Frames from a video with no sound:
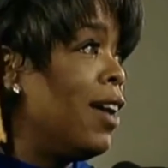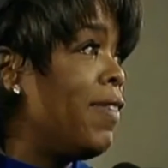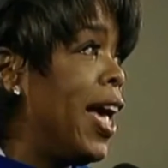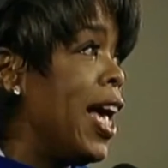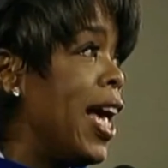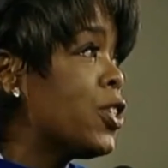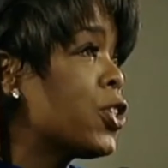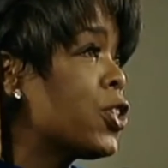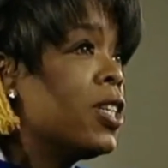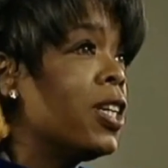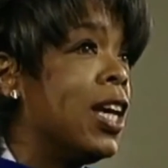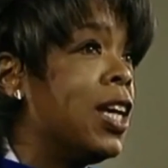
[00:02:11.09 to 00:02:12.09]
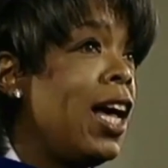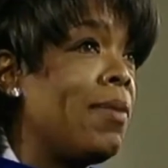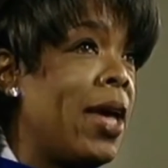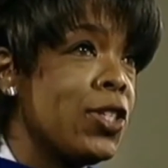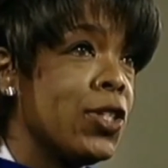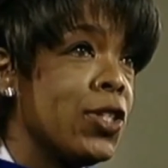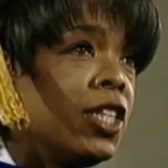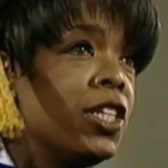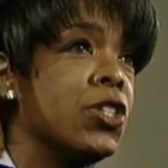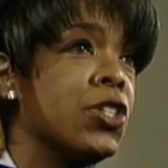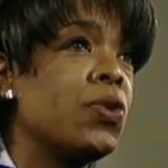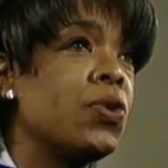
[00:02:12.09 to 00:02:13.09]
I'm
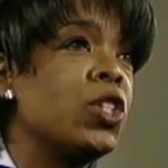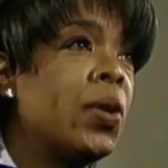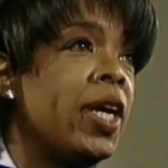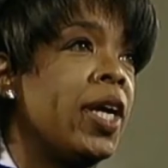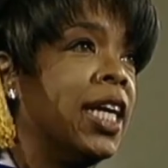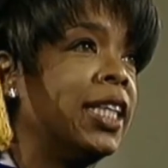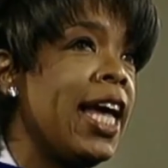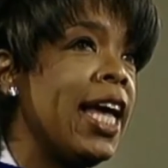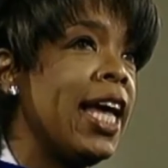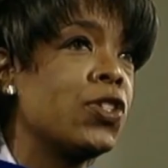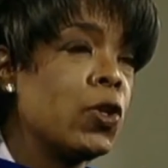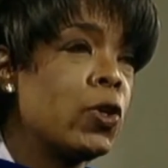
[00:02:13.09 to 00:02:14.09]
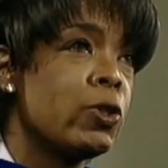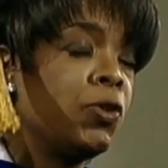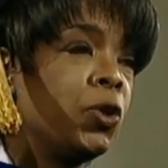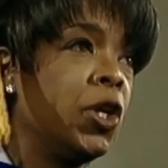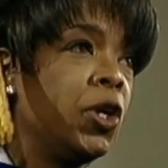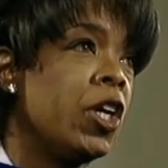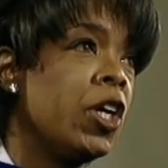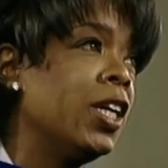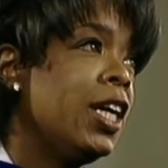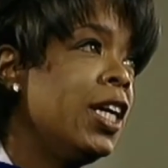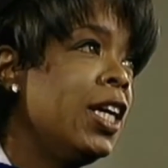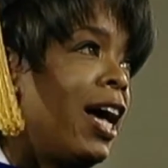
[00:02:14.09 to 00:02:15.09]
asking this graduating class, those of you
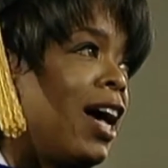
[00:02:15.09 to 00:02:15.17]
here,